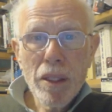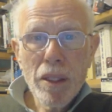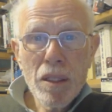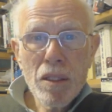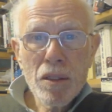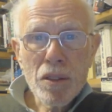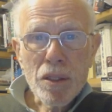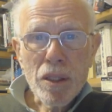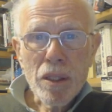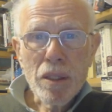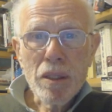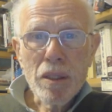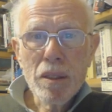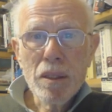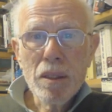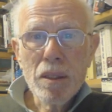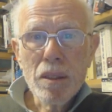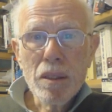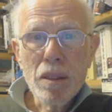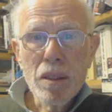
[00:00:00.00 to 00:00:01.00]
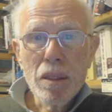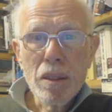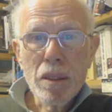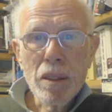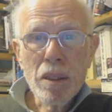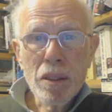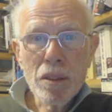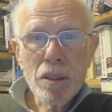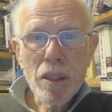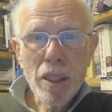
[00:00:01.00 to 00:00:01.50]
The answer
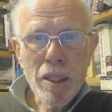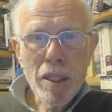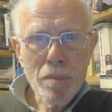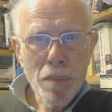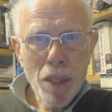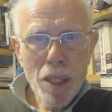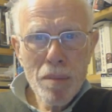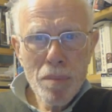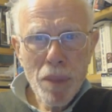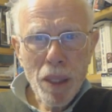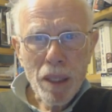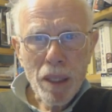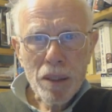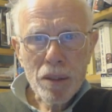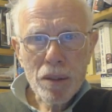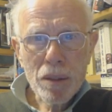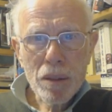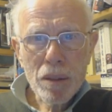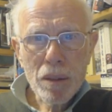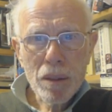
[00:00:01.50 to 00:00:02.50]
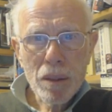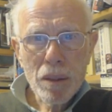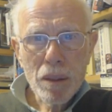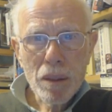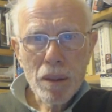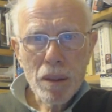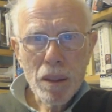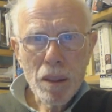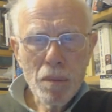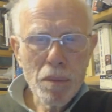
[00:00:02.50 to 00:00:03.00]
is a bypass.
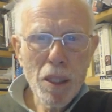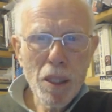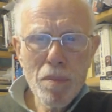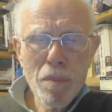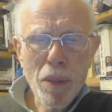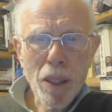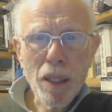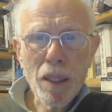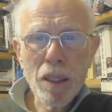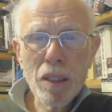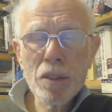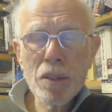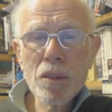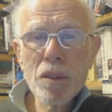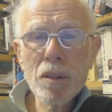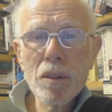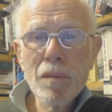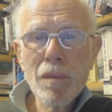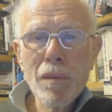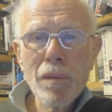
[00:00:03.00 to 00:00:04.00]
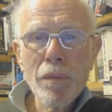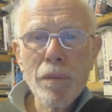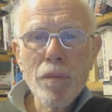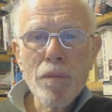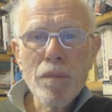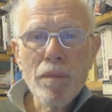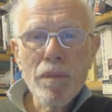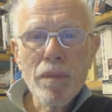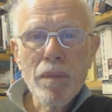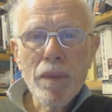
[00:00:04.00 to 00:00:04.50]
A bypass
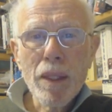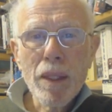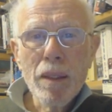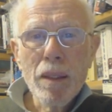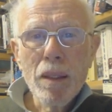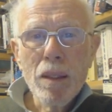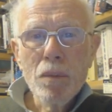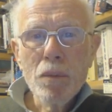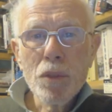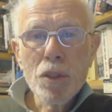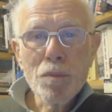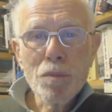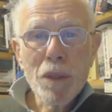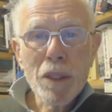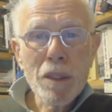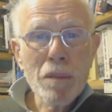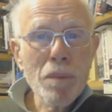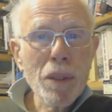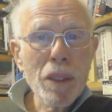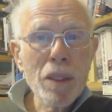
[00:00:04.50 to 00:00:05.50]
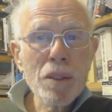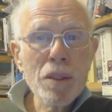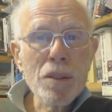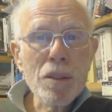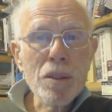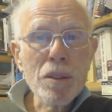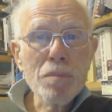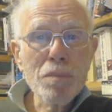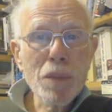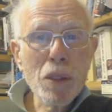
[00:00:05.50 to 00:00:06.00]
which
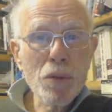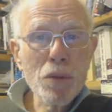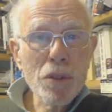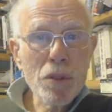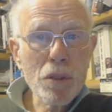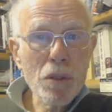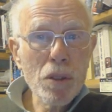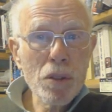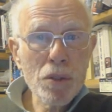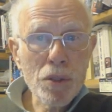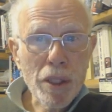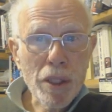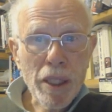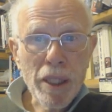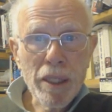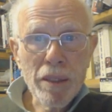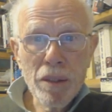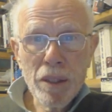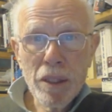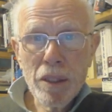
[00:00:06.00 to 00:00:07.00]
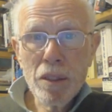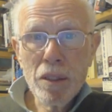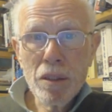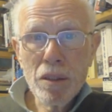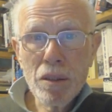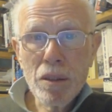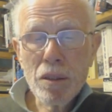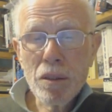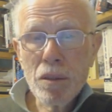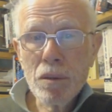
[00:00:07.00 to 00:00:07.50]
bypasses both the crossing and
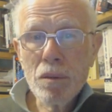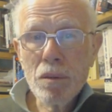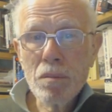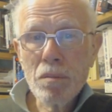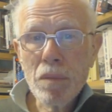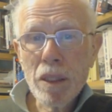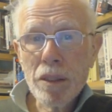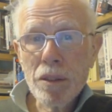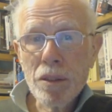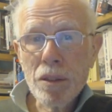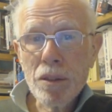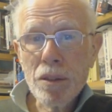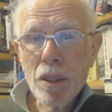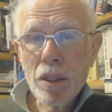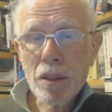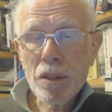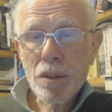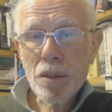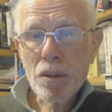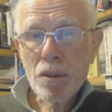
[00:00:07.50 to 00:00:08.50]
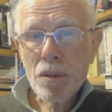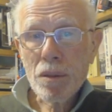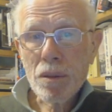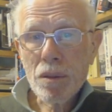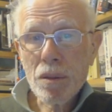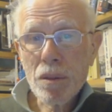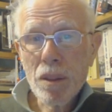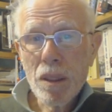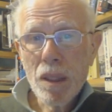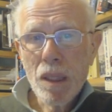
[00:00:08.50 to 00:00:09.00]
these two major
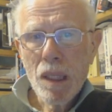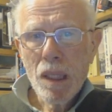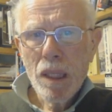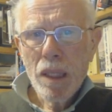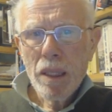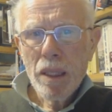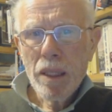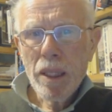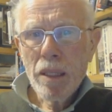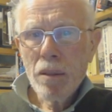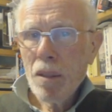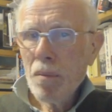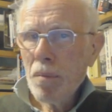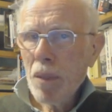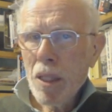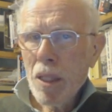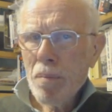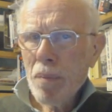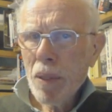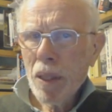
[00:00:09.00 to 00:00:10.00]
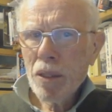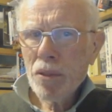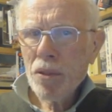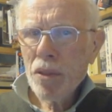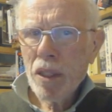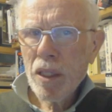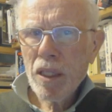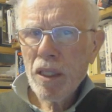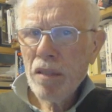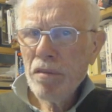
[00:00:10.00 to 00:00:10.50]
junctions. Now, a
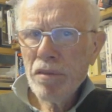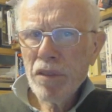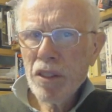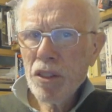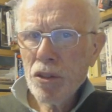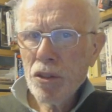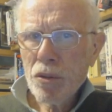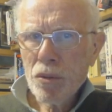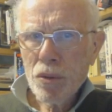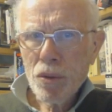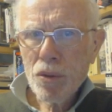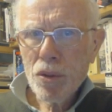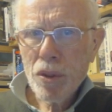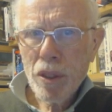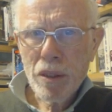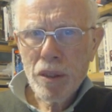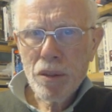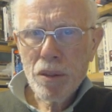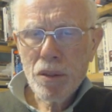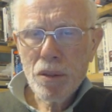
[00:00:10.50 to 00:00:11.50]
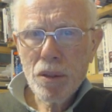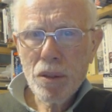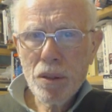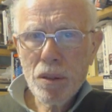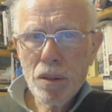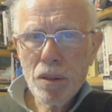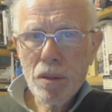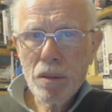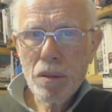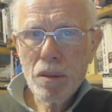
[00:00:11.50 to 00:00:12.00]
bypass in the conventional
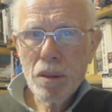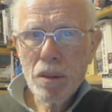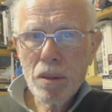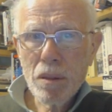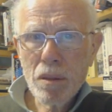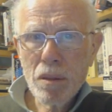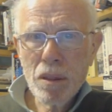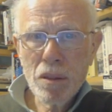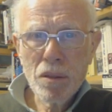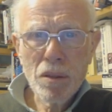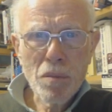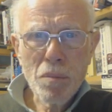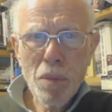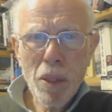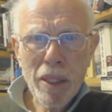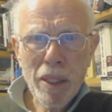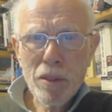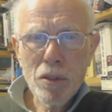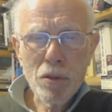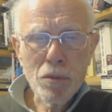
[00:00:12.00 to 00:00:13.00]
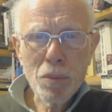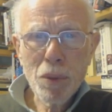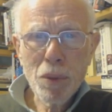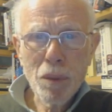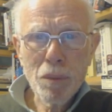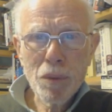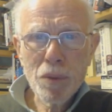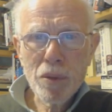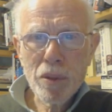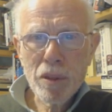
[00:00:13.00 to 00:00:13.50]
sense isn't a practical
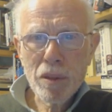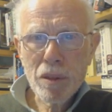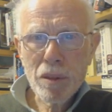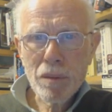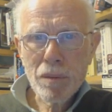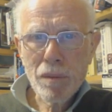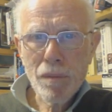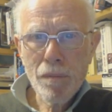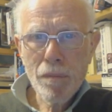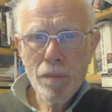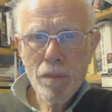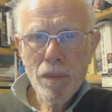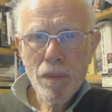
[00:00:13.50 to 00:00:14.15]
proposition.